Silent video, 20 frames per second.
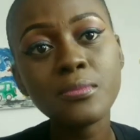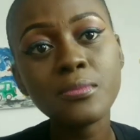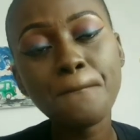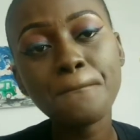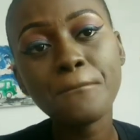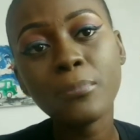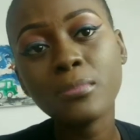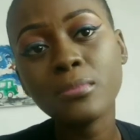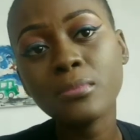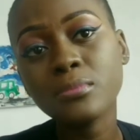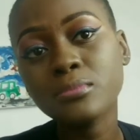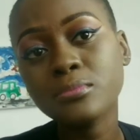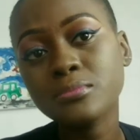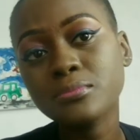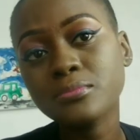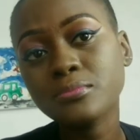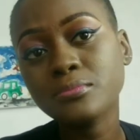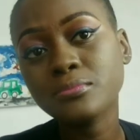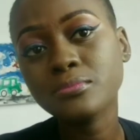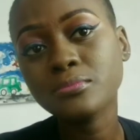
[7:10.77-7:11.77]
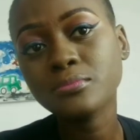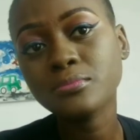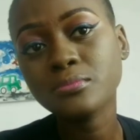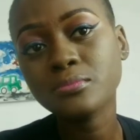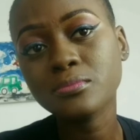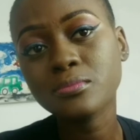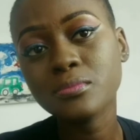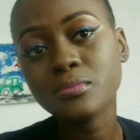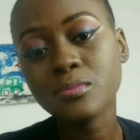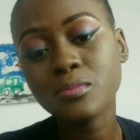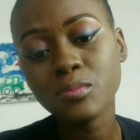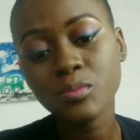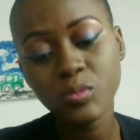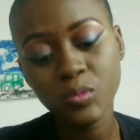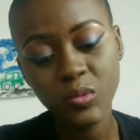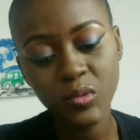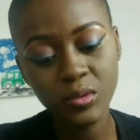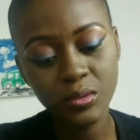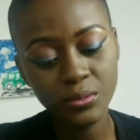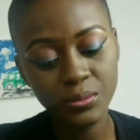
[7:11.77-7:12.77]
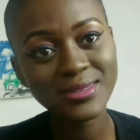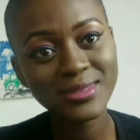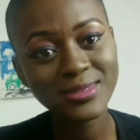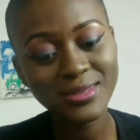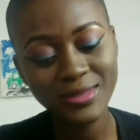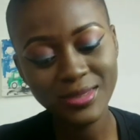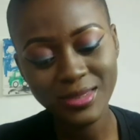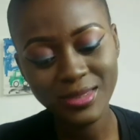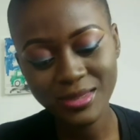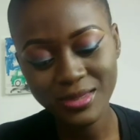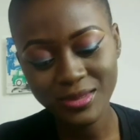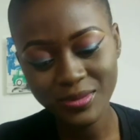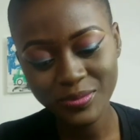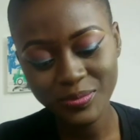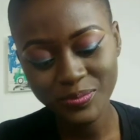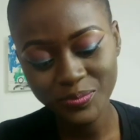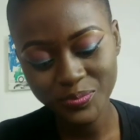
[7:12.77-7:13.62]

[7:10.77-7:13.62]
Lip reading: Smack again. And we're done.